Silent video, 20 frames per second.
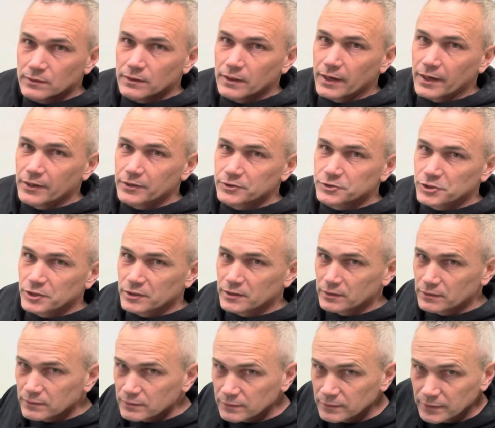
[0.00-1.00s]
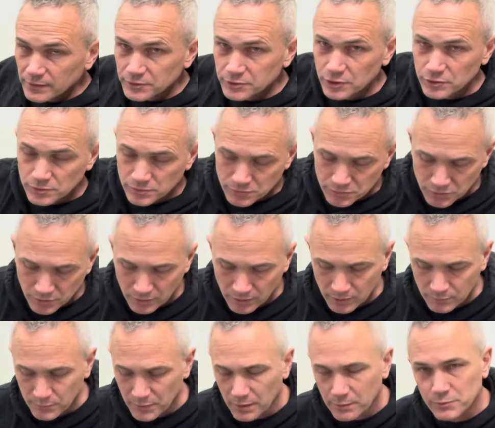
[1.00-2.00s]
our truck and Joseph's
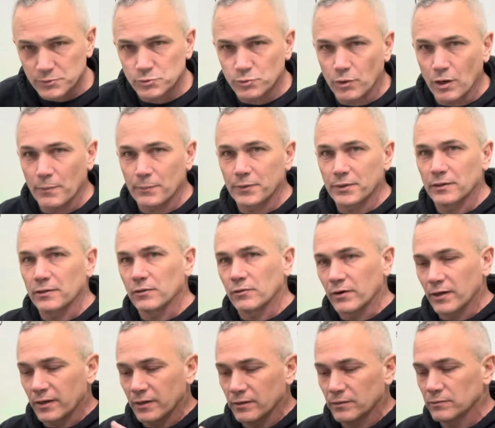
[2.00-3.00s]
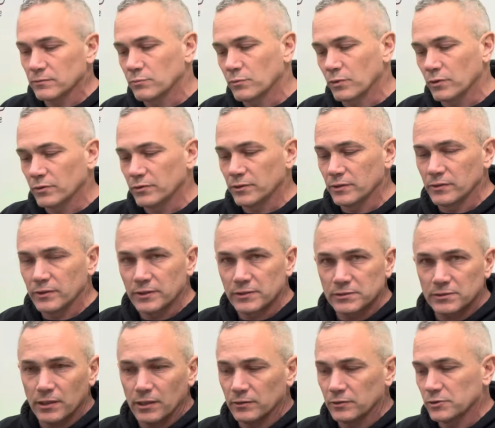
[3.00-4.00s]
truck, but I'm swapping it around. We're going to do his
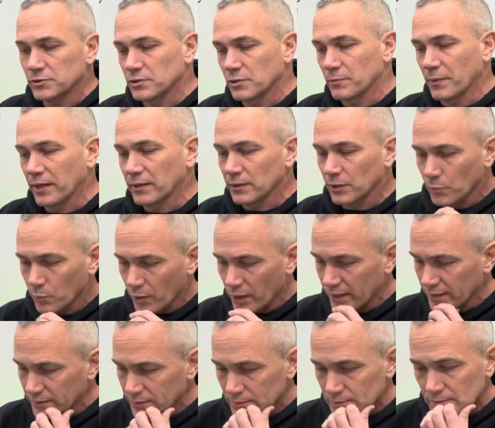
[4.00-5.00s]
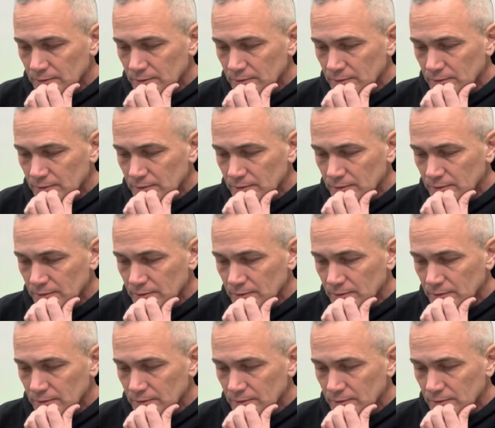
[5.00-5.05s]
colors are mainly white.